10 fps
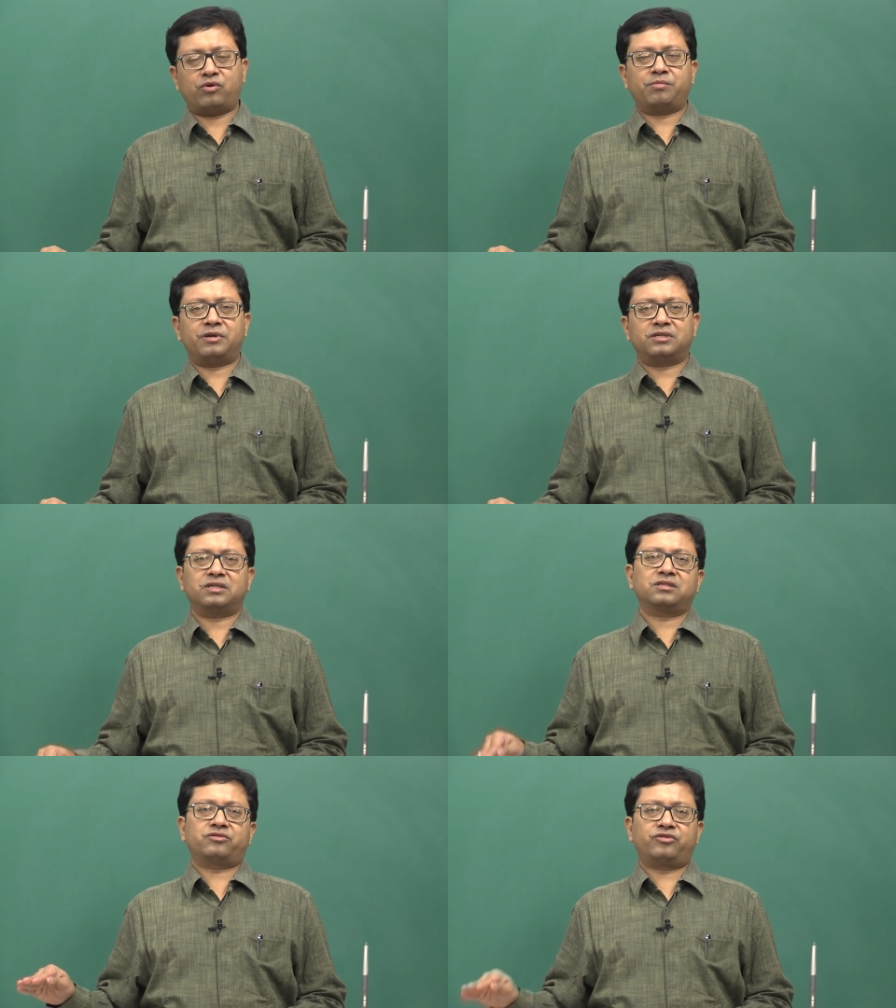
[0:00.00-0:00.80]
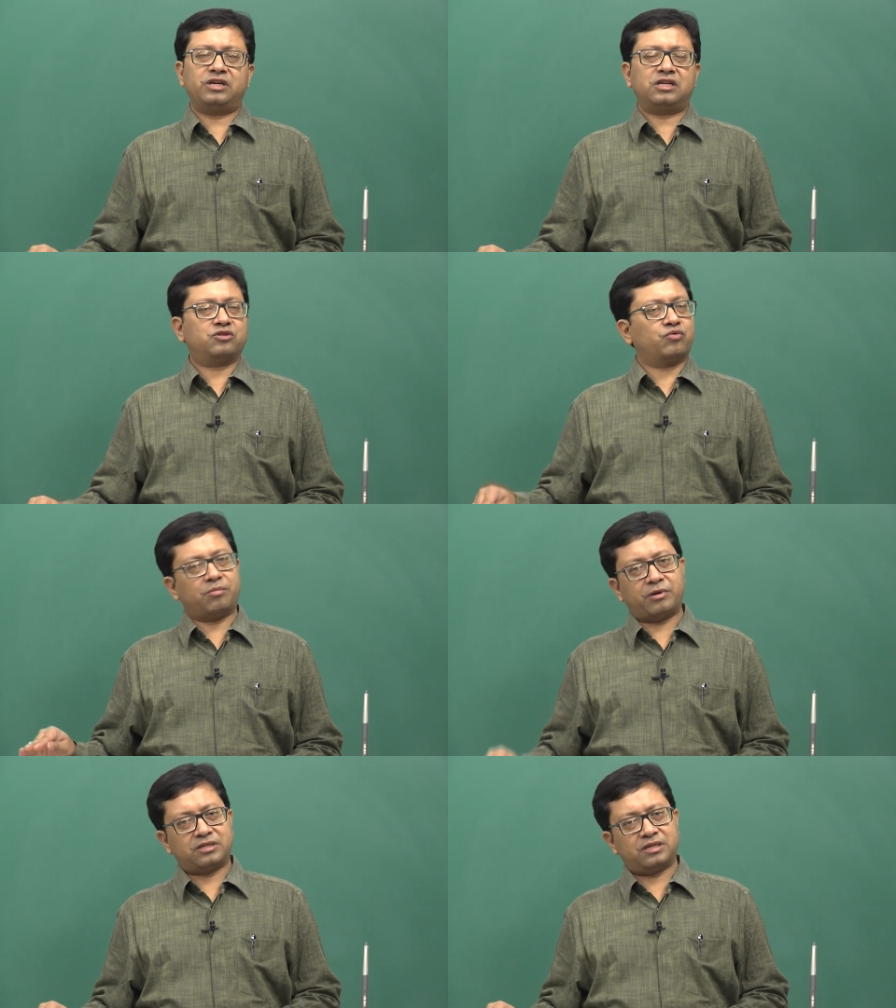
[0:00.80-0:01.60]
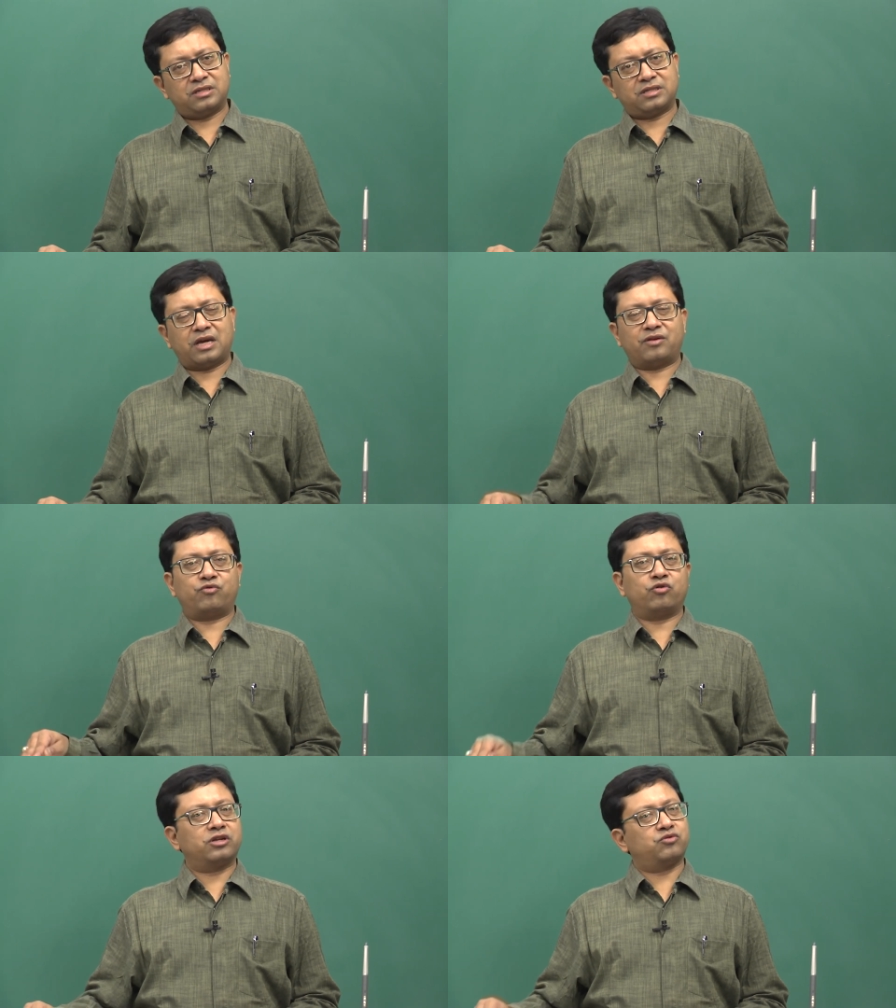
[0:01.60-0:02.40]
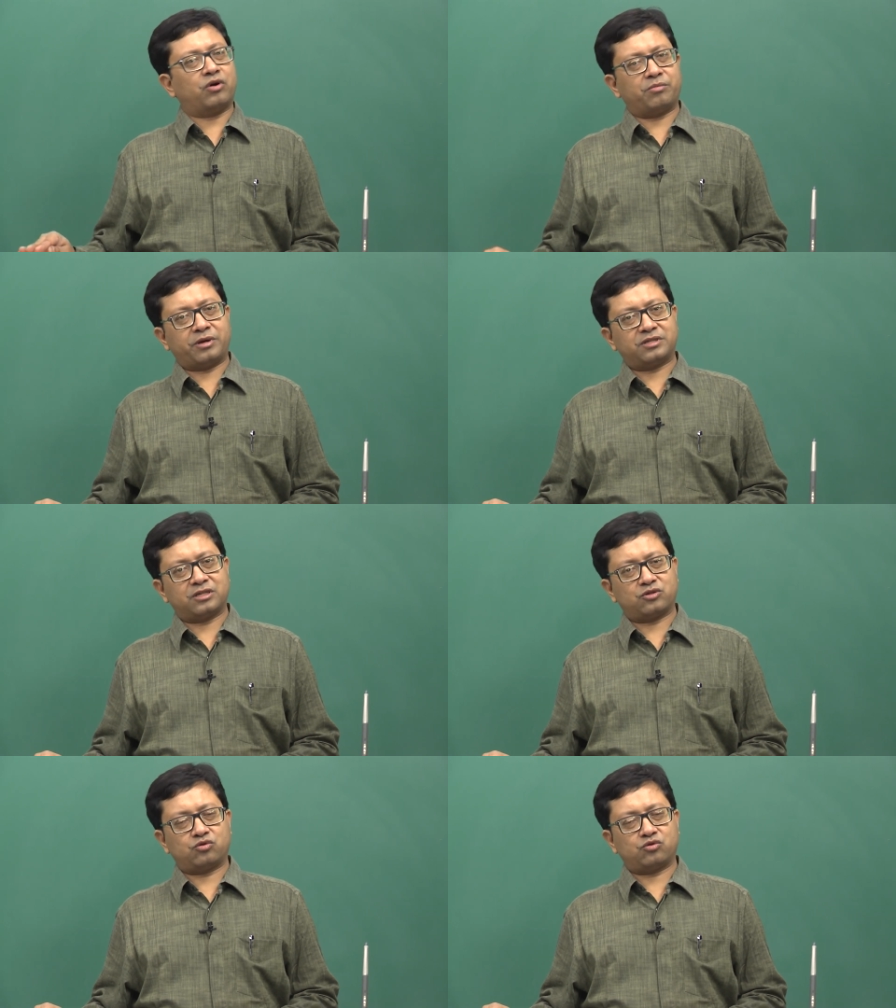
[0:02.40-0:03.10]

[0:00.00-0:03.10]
1 by 6, 3 it is 1 by 6 and 4 is 1 by 6.